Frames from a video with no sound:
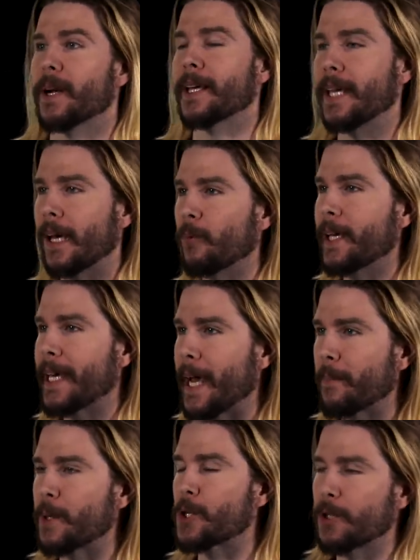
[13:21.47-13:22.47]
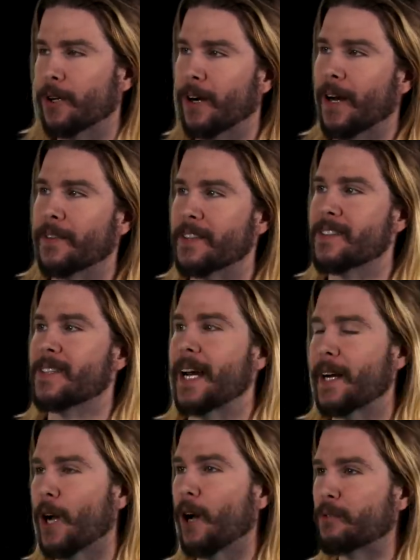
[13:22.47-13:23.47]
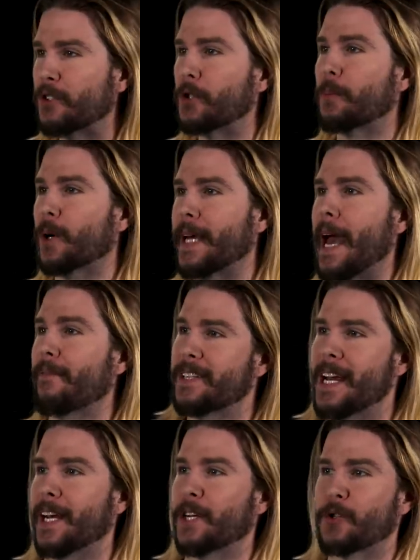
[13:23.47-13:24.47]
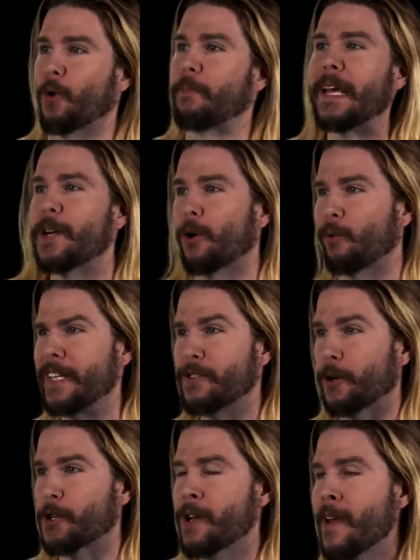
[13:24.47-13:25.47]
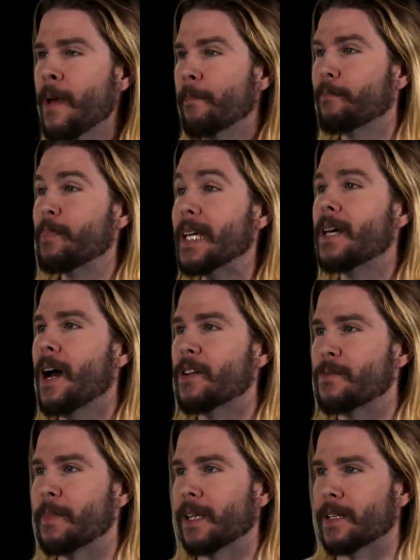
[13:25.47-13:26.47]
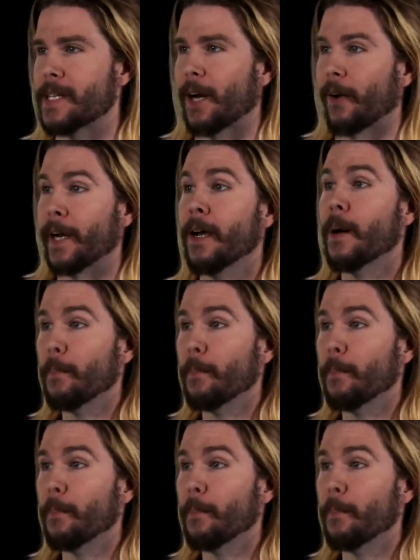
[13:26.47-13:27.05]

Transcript: but again, we can't be sure on the state of supercavitating torpedo research because military.